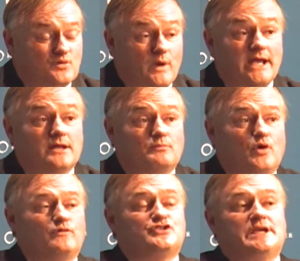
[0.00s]
We had
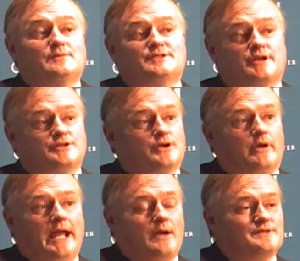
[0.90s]
moved. She was an
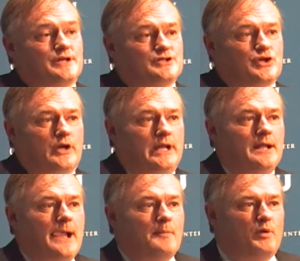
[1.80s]
attorney. I was an attorney.
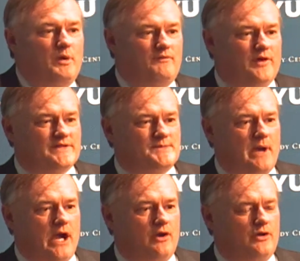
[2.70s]
But we felt
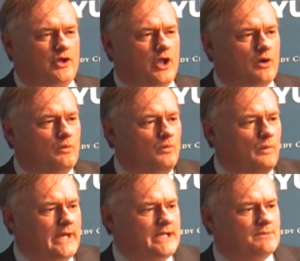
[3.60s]
inspired, we
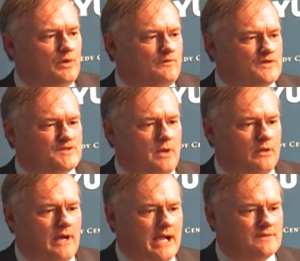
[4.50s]
need to move to a
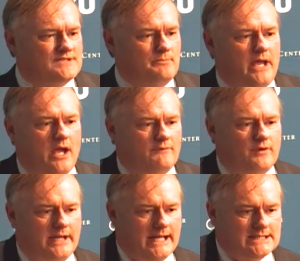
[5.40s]
smaller house and pay off our
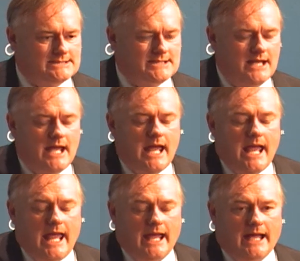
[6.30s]
debts.
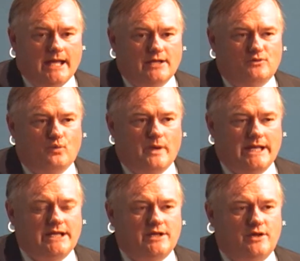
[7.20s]
And we
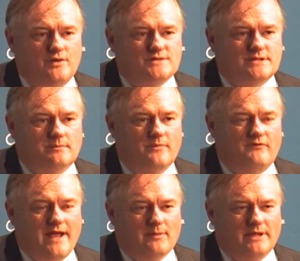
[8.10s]
needed to do some
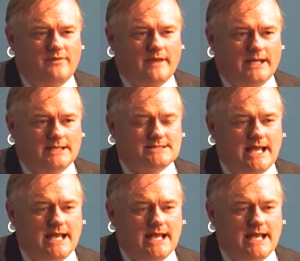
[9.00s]
family things.